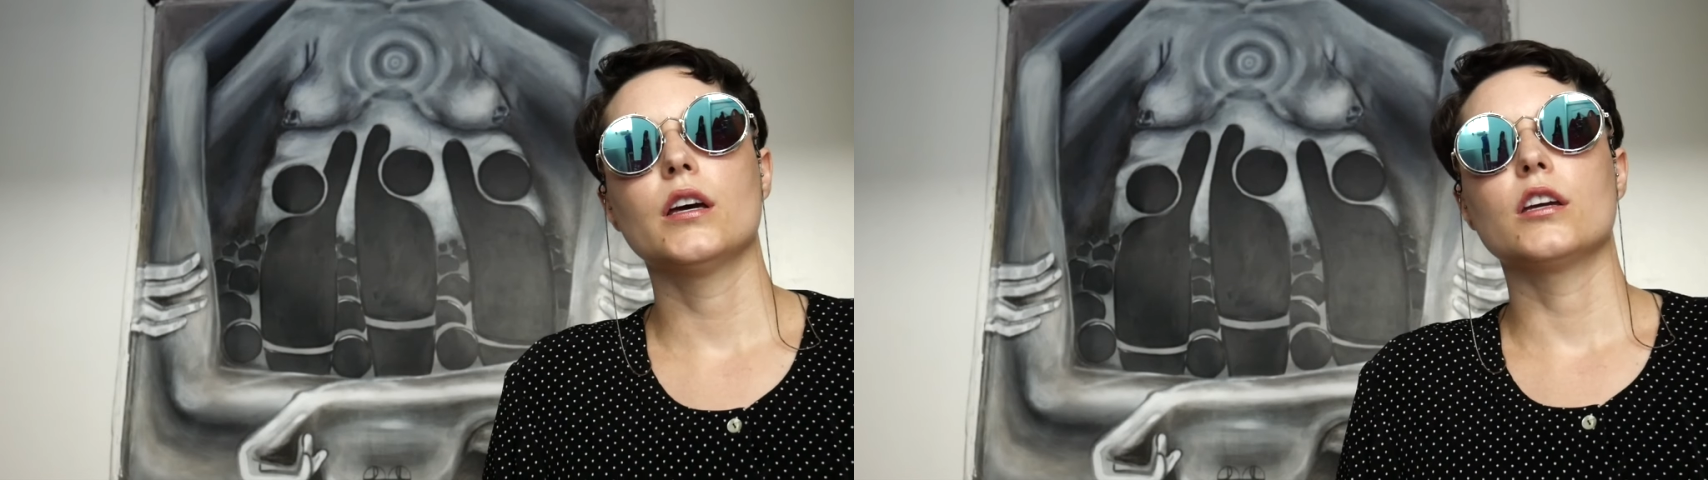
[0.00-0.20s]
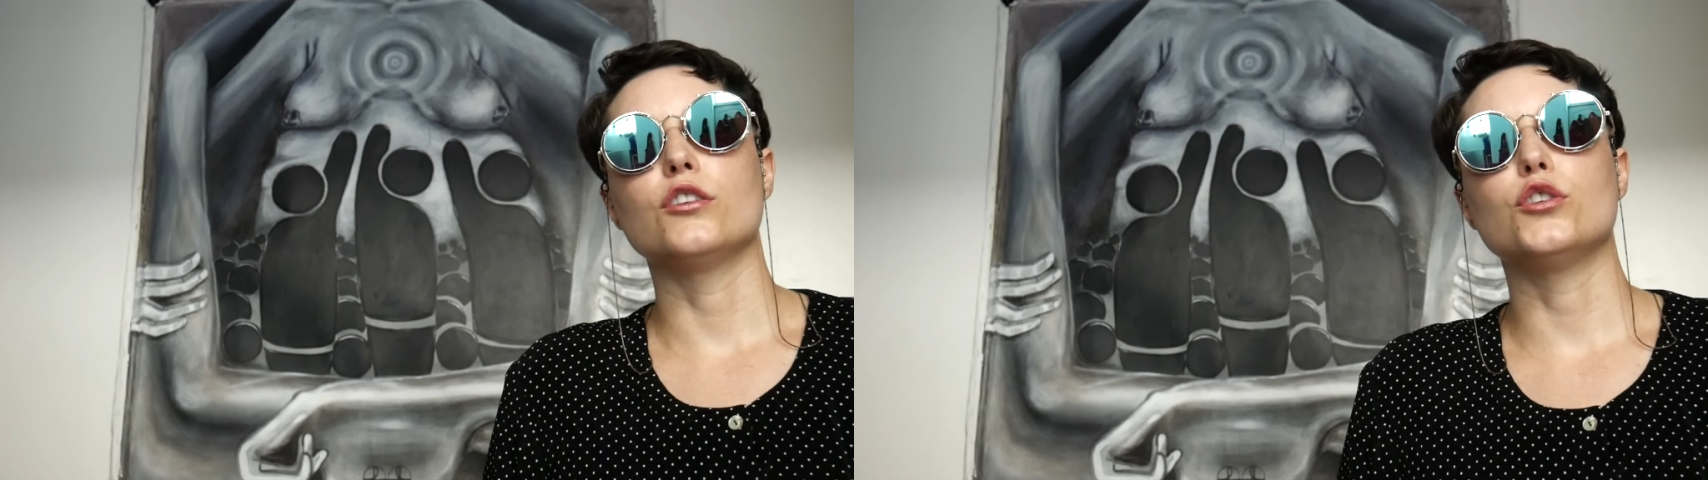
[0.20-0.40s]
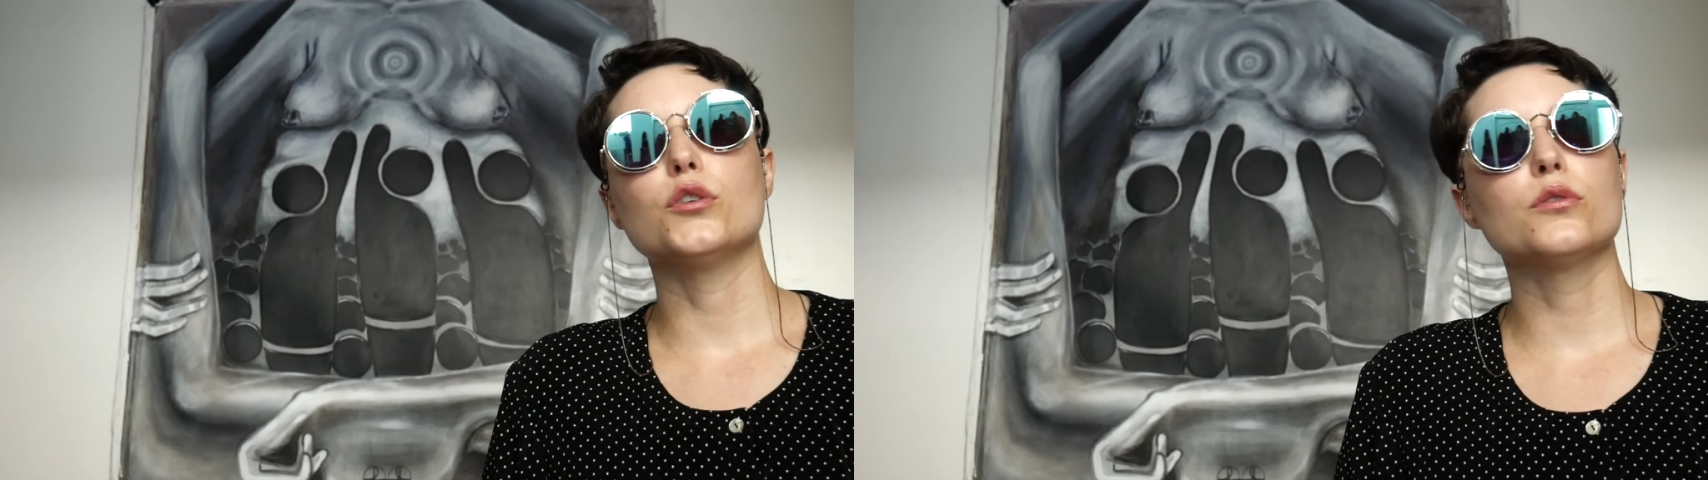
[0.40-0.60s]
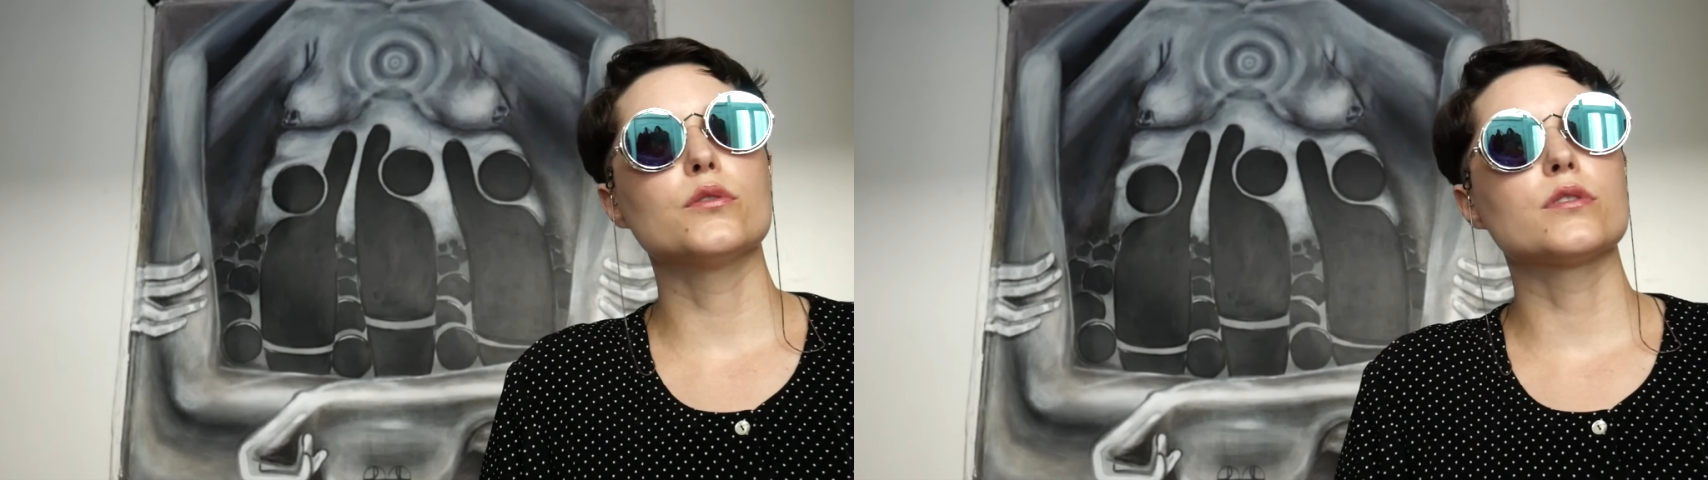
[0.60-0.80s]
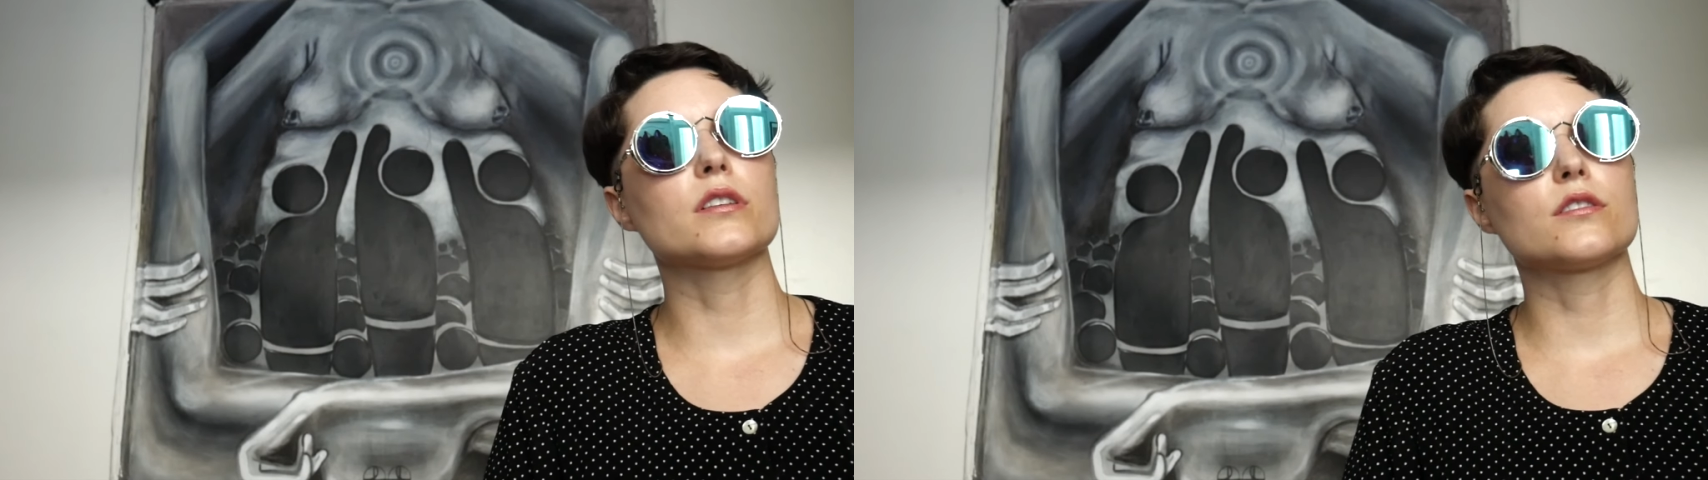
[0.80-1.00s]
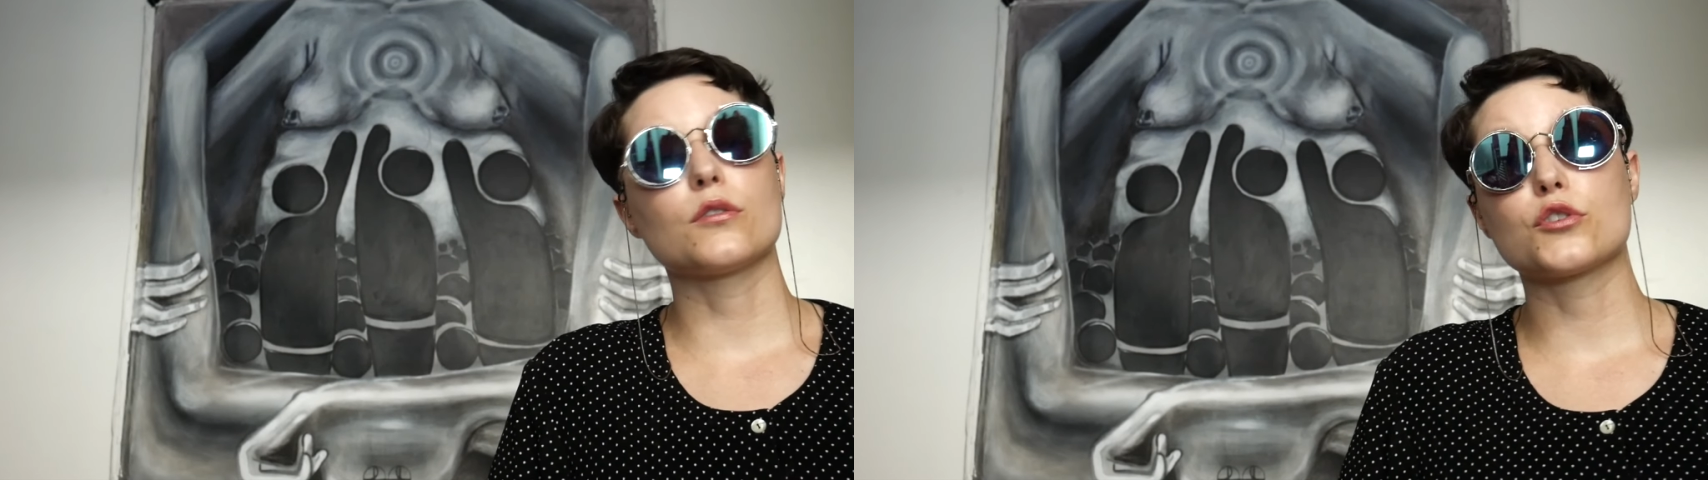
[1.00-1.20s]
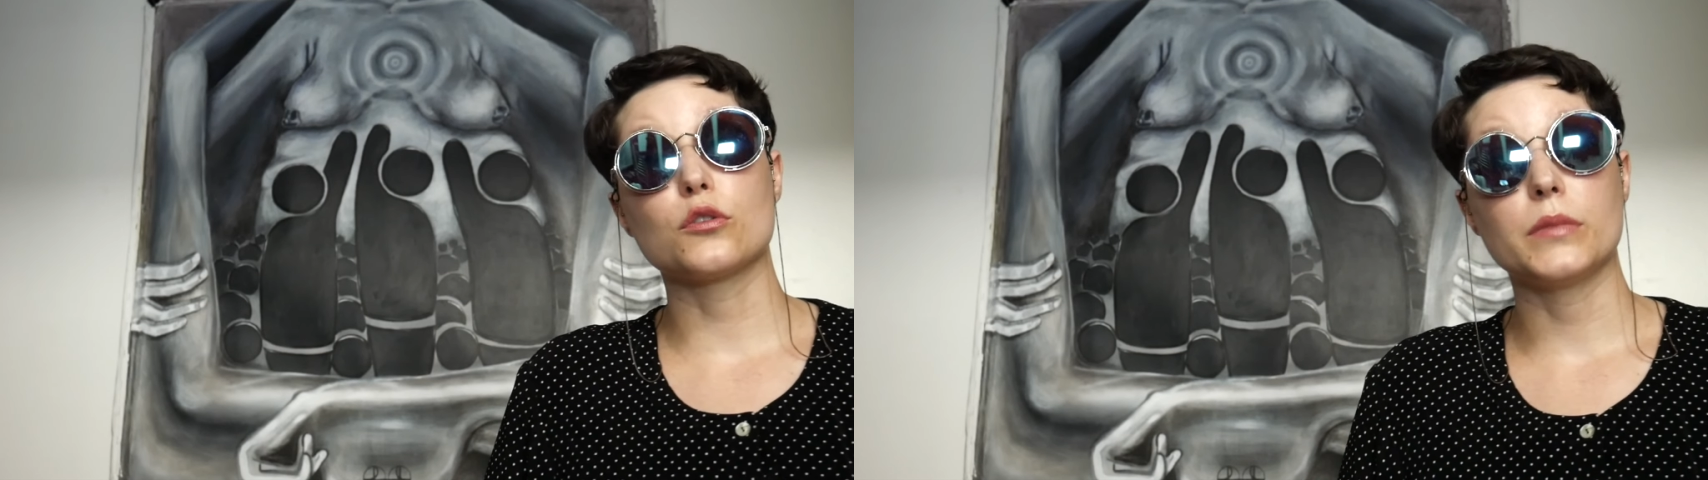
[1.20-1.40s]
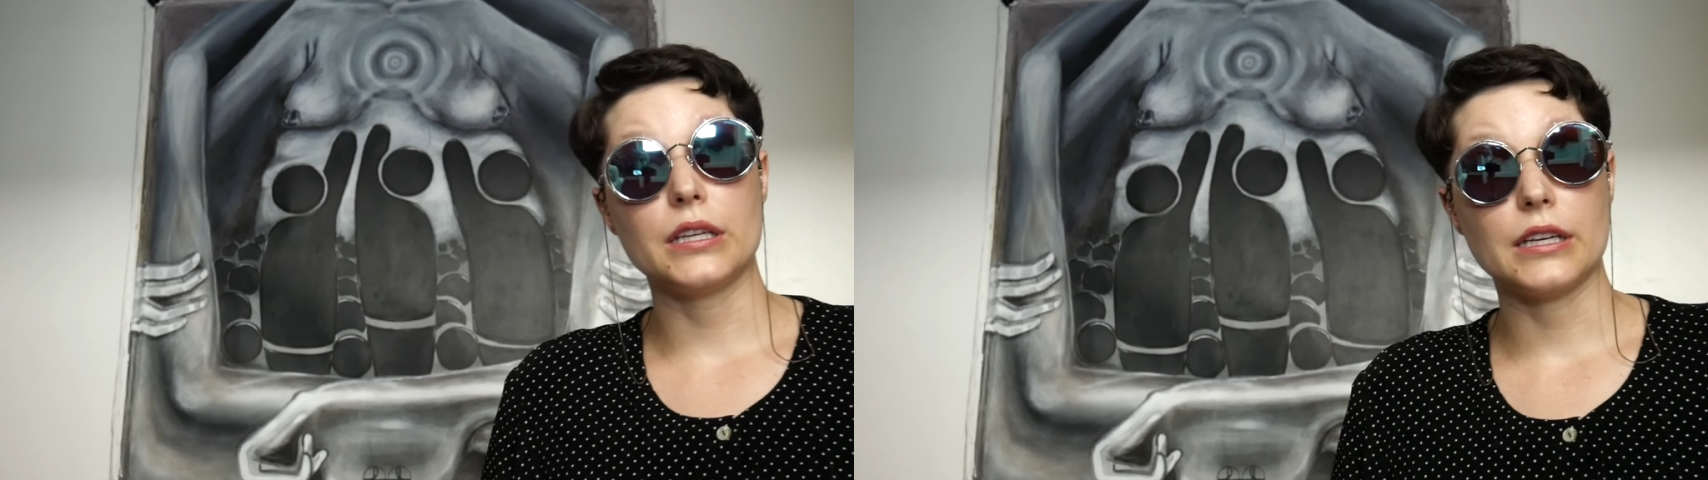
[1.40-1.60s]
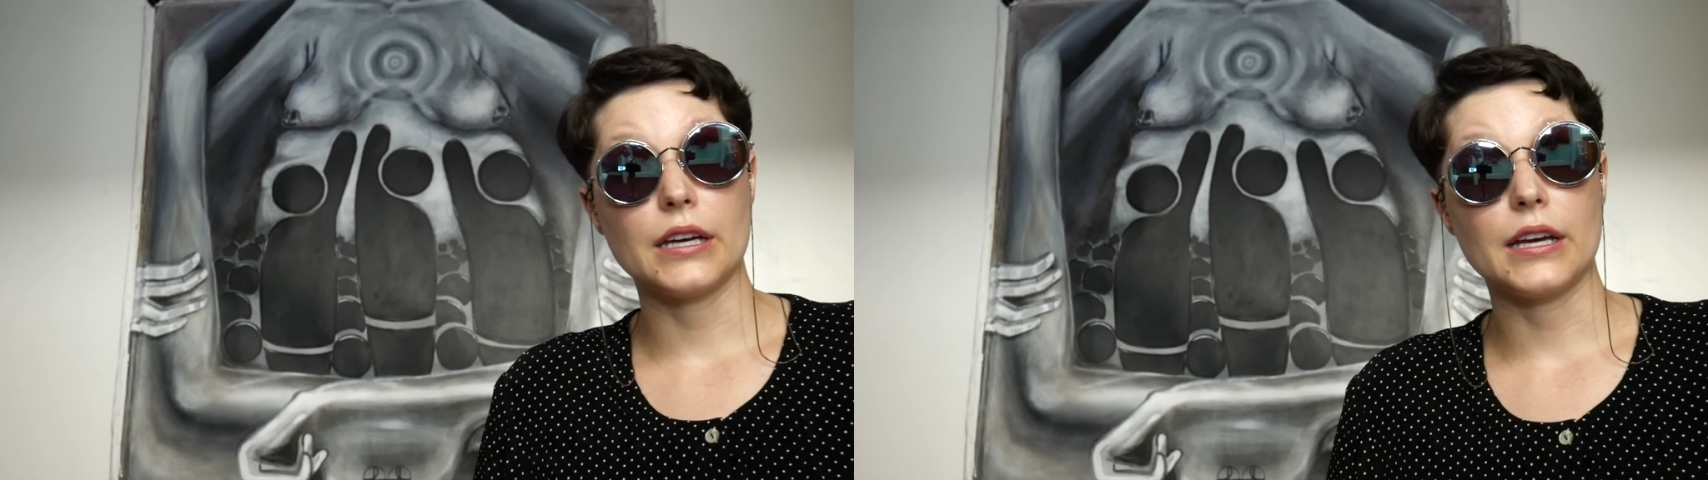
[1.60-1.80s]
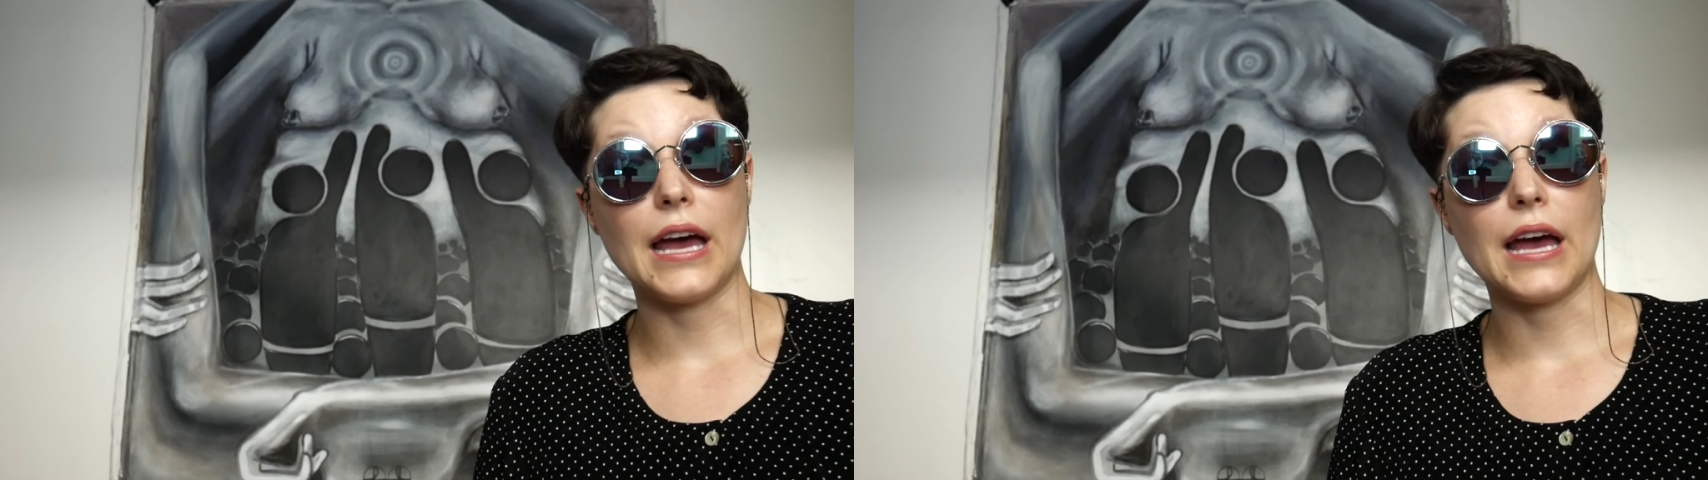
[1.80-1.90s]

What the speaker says: use social media